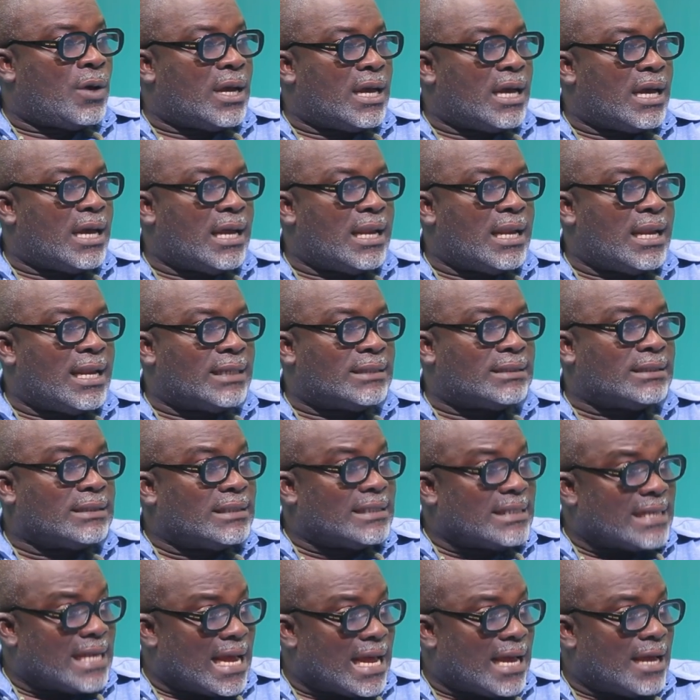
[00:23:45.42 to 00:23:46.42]
uh, late
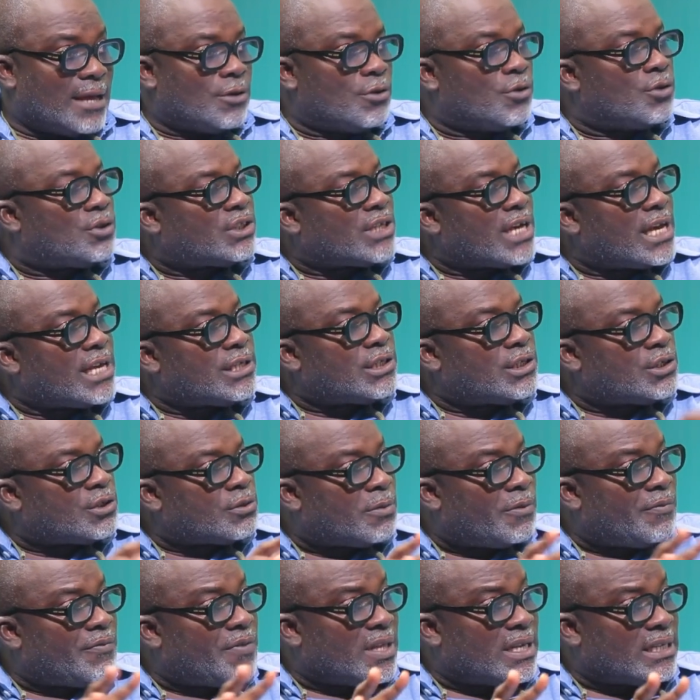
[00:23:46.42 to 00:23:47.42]
dinner. You change
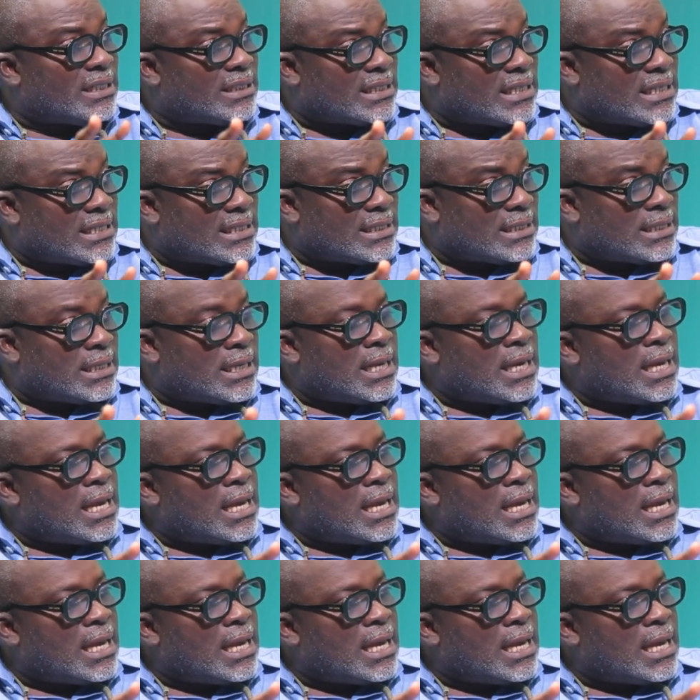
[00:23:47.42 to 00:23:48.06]
some of these things.